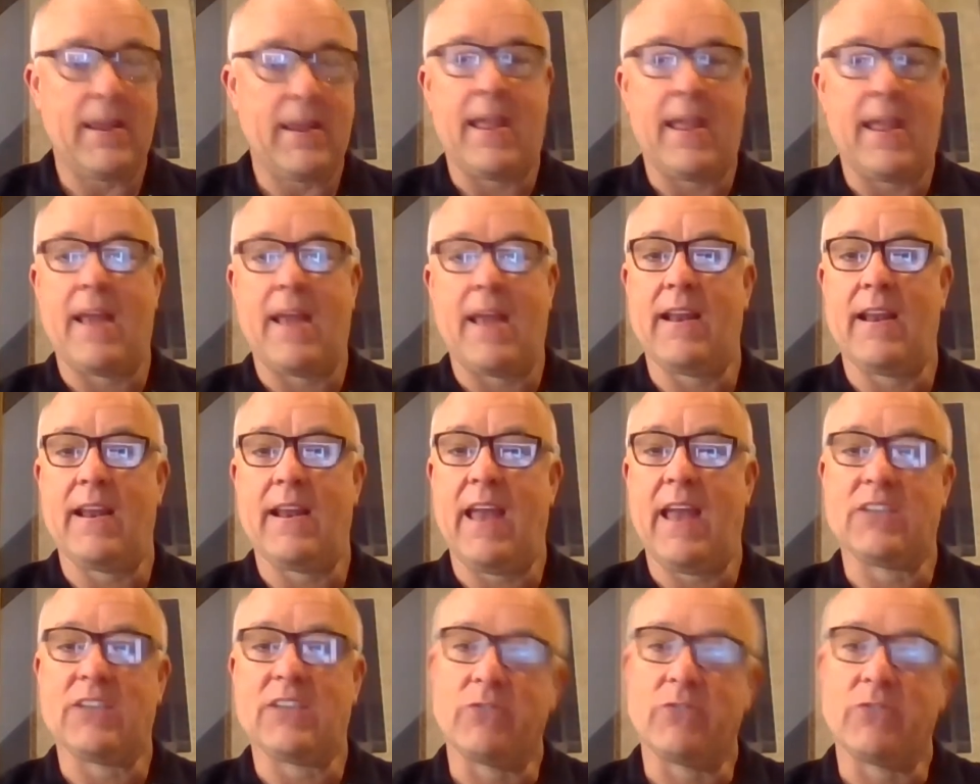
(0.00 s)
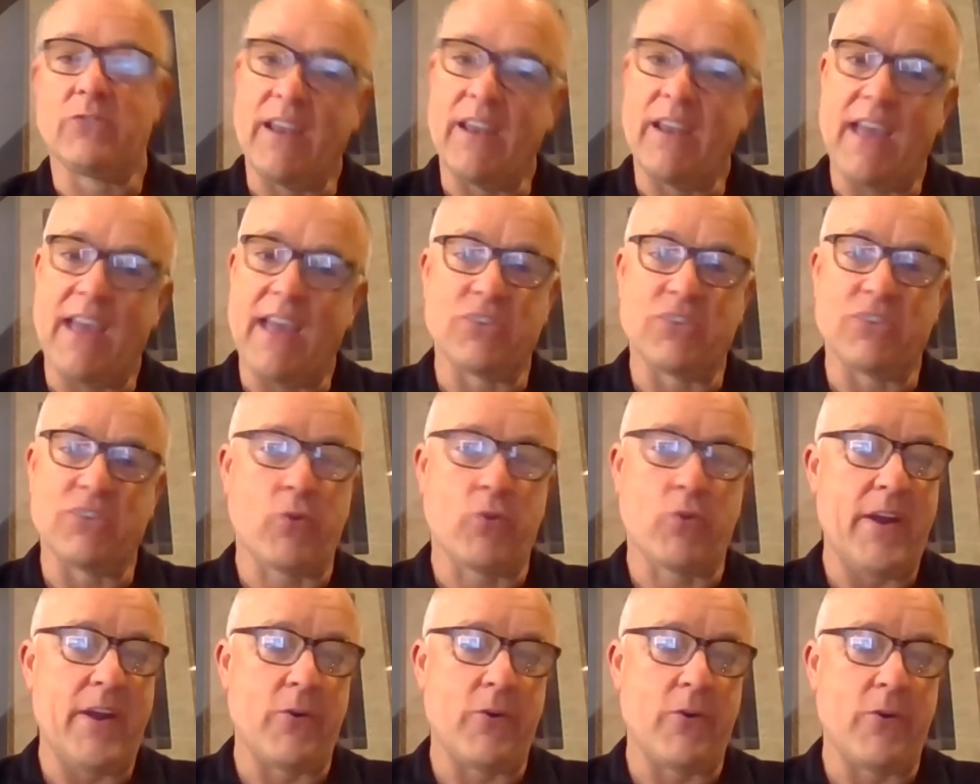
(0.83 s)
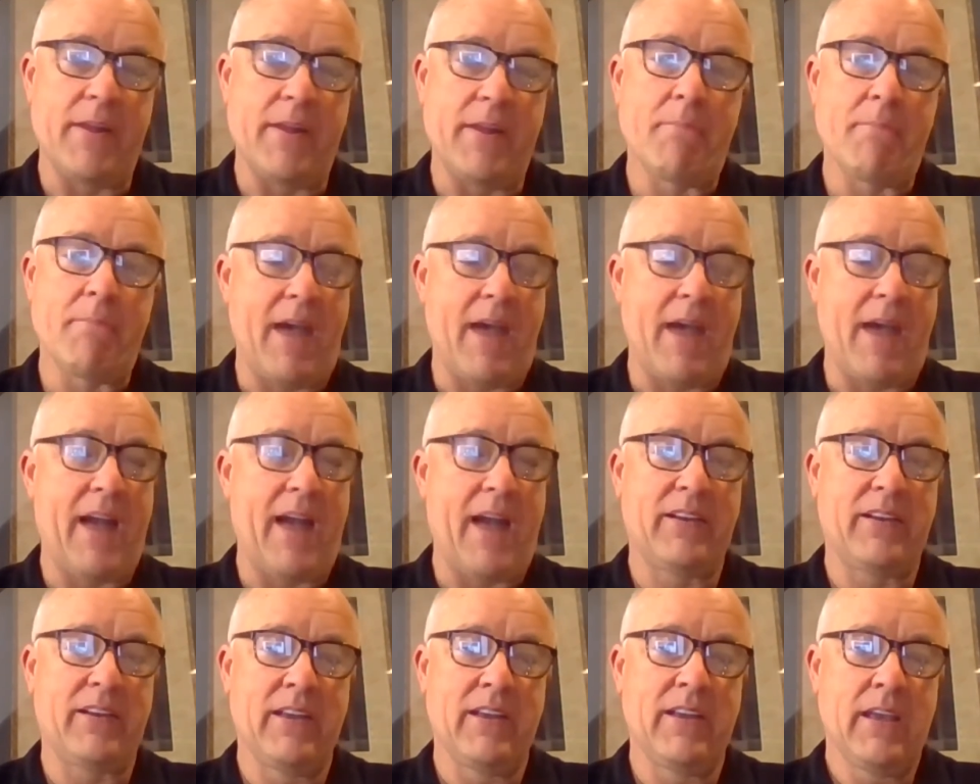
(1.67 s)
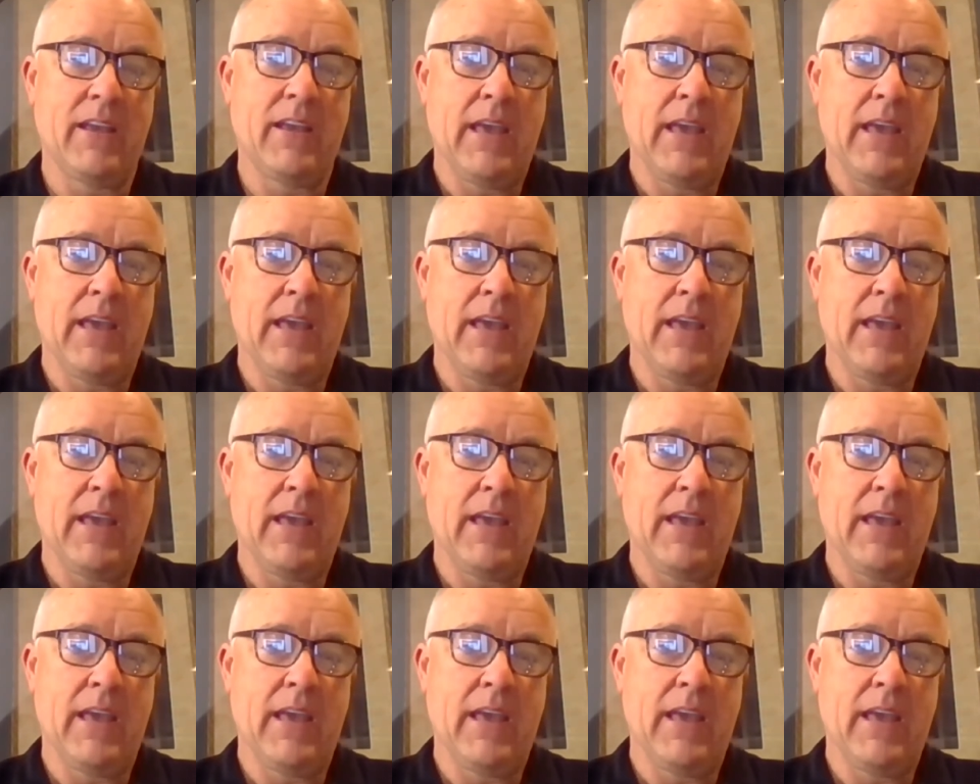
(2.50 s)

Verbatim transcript: and it has greater impact.